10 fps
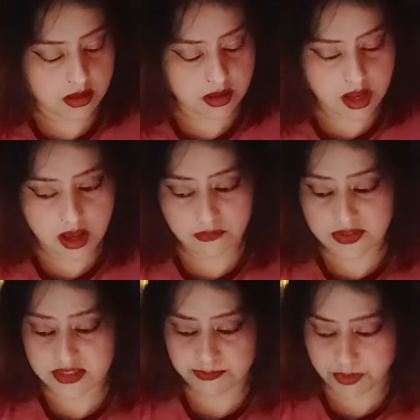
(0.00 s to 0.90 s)
Are we
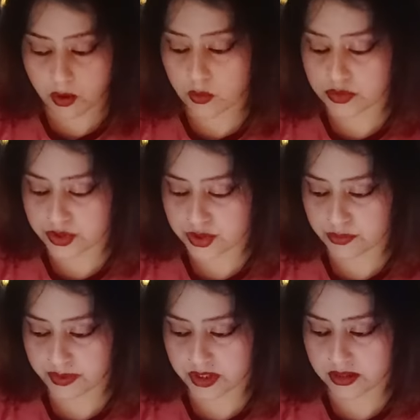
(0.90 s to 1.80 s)
supposed to
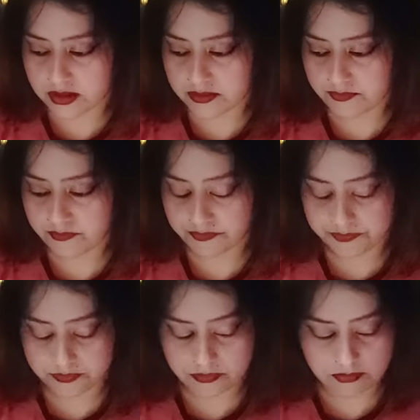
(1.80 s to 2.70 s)
be
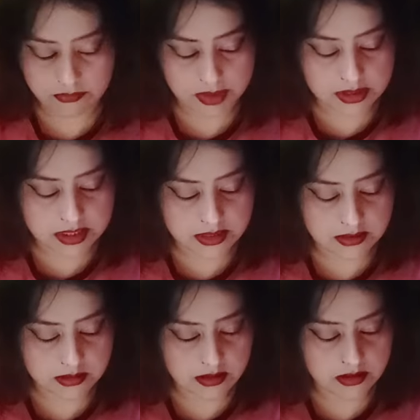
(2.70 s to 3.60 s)
meeting?
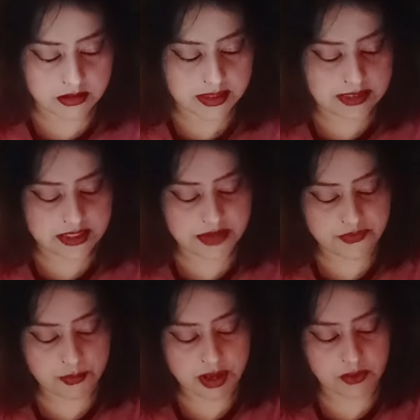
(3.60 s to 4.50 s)
Let's see
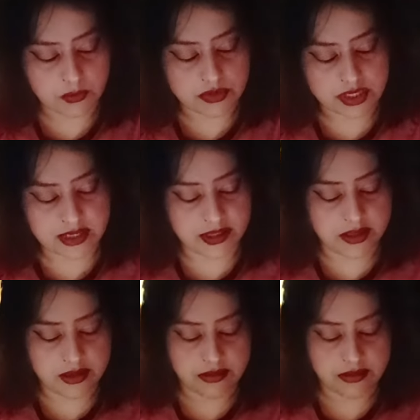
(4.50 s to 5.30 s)
from my own deck here.